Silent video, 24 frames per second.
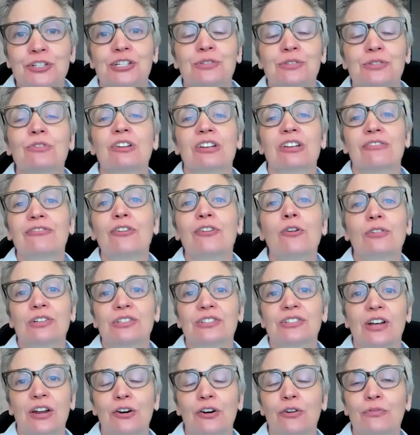has really
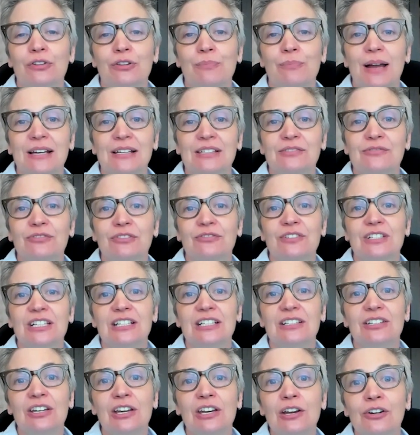focused on over the past
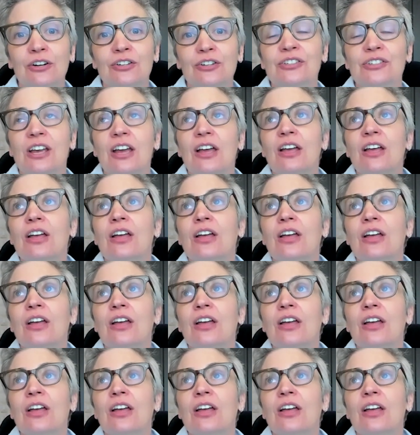15 years